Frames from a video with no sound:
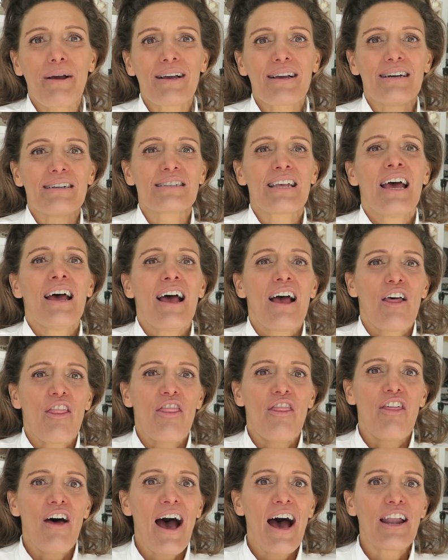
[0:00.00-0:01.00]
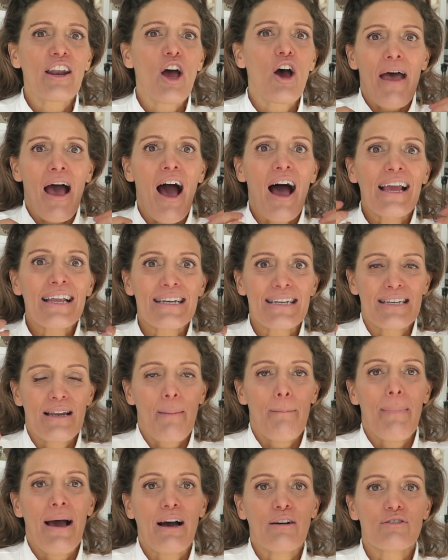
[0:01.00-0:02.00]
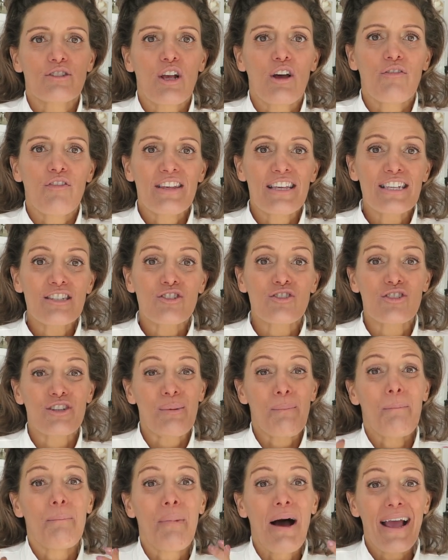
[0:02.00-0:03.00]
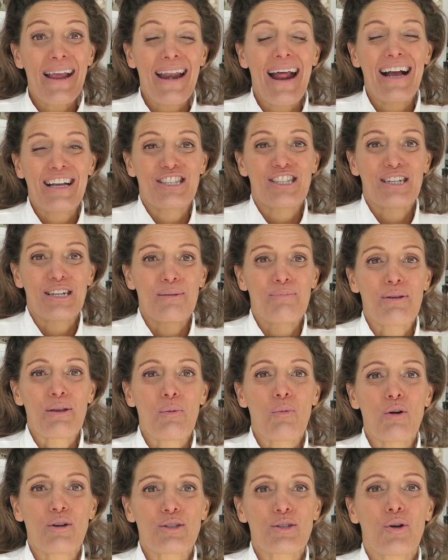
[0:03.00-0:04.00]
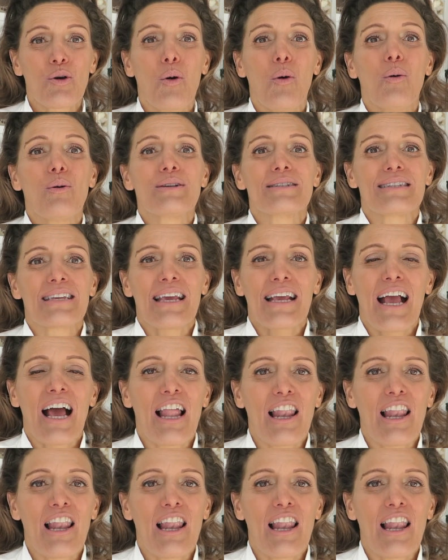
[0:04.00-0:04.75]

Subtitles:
because that heightened amount of estrogen might actually be what's causing